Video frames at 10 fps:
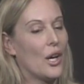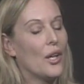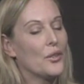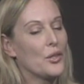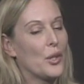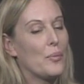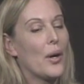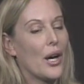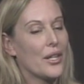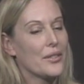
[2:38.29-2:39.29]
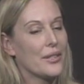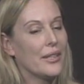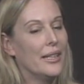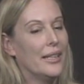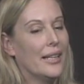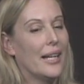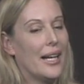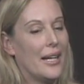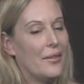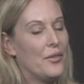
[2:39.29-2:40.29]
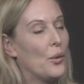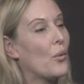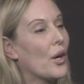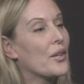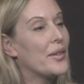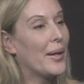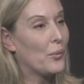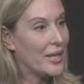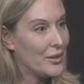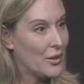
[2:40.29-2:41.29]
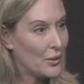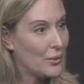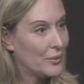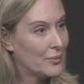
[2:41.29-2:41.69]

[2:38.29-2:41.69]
also part of the work that we do.